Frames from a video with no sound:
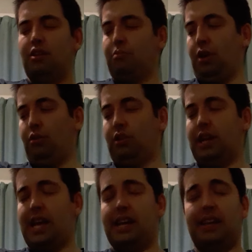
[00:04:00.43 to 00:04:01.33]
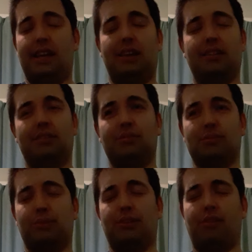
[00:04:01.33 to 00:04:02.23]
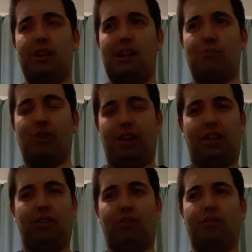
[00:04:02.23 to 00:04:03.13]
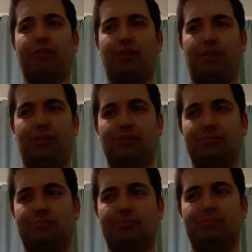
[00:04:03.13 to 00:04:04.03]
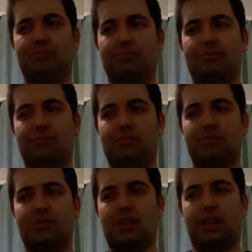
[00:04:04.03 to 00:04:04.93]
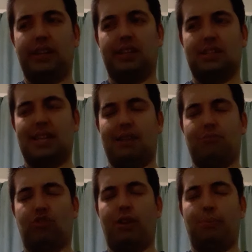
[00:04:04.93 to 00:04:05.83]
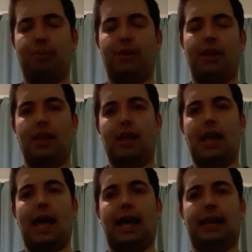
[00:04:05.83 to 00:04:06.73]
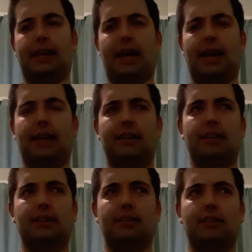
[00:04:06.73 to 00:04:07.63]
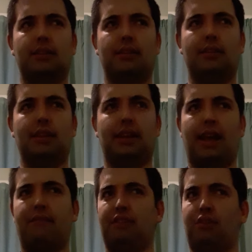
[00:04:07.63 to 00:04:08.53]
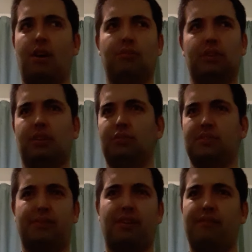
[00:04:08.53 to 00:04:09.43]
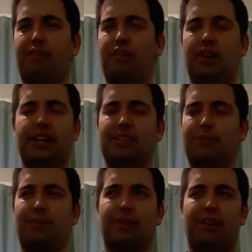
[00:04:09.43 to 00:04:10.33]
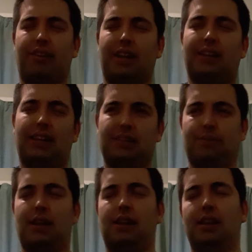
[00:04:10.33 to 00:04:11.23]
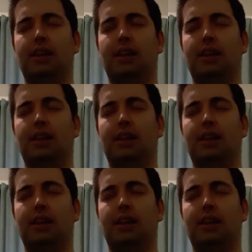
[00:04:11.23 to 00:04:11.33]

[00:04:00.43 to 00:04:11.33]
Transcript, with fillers: My old lady is a winner in Limerick over, I think, the same trip, and uh, in heavy ground, and it was a very very nice winner there that day as well.